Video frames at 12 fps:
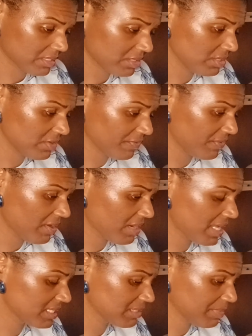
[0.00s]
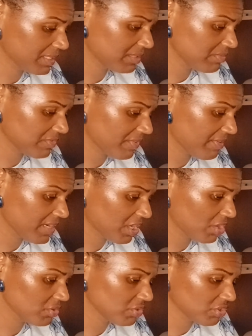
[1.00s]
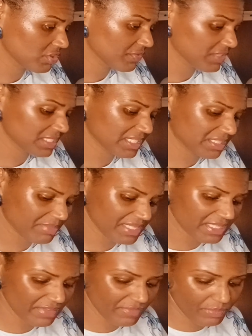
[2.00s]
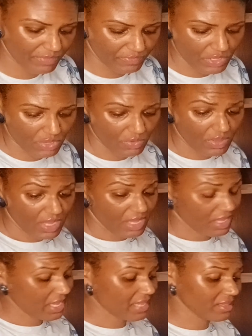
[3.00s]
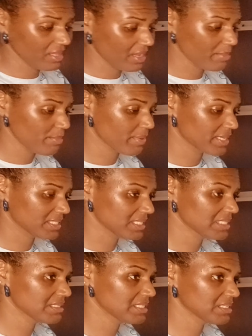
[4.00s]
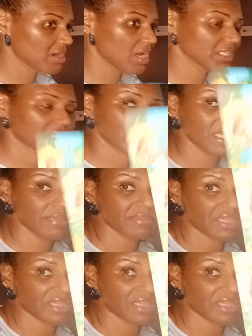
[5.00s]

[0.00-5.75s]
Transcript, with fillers: Could have felt like this person was very closed off and dismissive with you. And the Empress, this, this card keeps